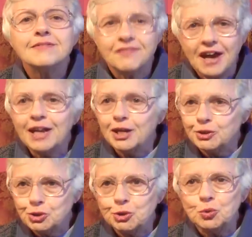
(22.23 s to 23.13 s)

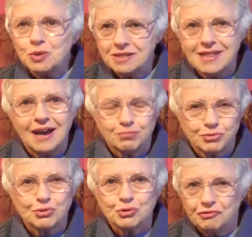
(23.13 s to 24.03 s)
Vatican II was that
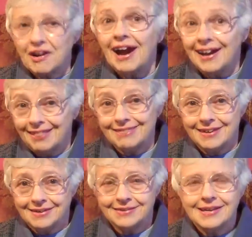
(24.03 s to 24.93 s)
proof, I
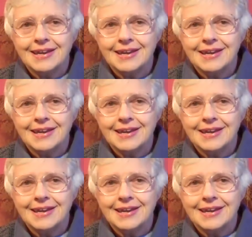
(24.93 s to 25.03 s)
think.